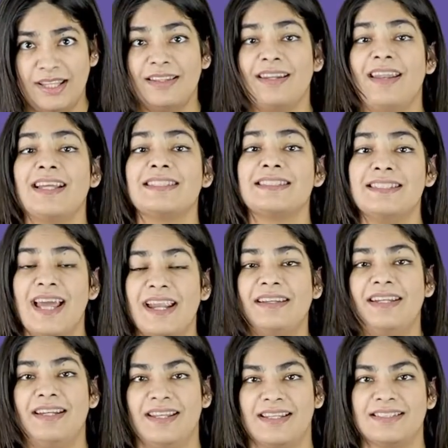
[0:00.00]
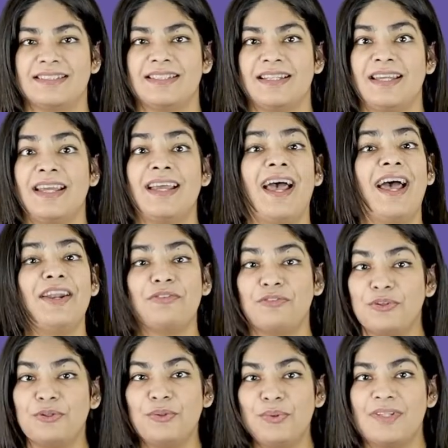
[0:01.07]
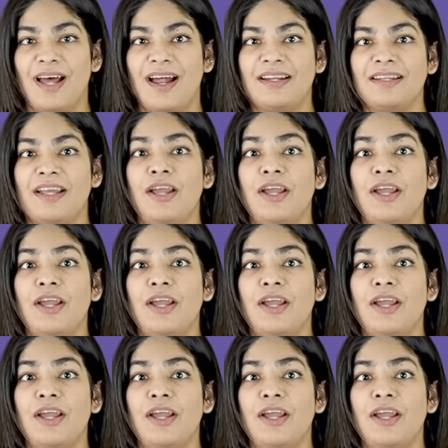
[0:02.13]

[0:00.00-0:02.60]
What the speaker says: in the next 90 days. And if you do that,